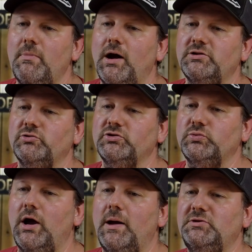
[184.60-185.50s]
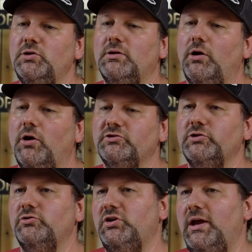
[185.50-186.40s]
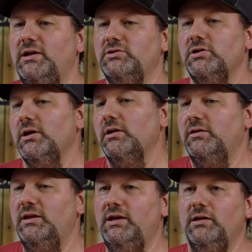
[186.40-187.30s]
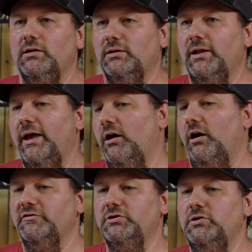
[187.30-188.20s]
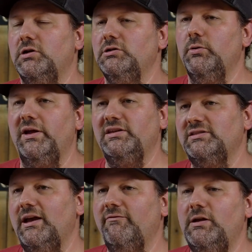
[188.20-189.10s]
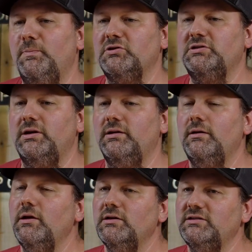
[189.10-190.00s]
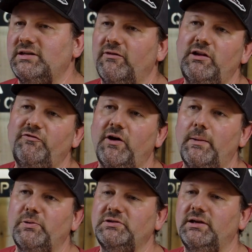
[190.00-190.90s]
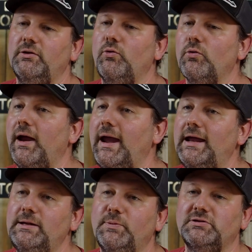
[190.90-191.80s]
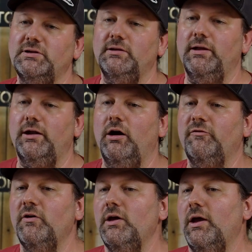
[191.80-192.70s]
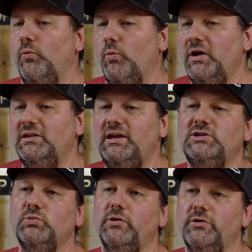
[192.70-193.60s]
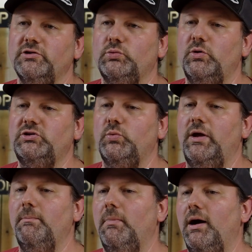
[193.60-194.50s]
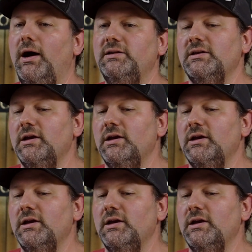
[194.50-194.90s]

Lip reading: module swaps, you can also change the let off. So you can do a 70%, 75%, or 80% let off with each one of those switch weight mods.